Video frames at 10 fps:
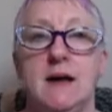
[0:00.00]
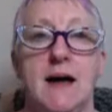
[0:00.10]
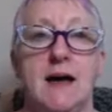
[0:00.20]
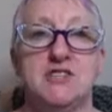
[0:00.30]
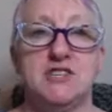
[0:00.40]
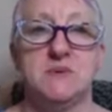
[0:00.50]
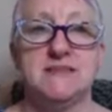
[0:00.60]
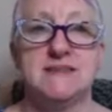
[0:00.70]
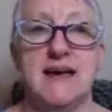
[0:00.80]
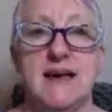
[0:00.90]
and she
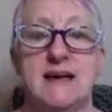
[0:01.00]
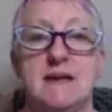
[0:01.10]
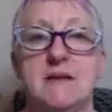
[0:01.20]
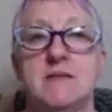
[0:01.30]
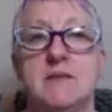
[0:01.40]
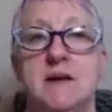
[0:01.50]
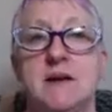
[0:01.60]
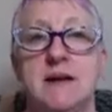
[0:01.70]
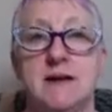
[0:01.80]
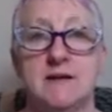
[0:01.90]
was saying that
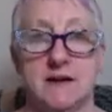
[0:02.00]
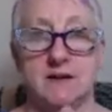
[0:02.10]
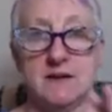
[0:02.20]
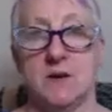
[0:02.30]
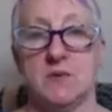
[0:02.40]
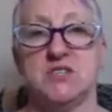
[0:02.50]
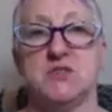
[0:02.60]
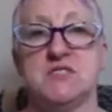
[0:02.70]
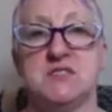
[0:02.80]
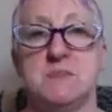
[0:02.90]
when she
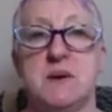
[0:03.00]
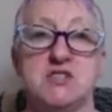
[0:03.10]
talks to people,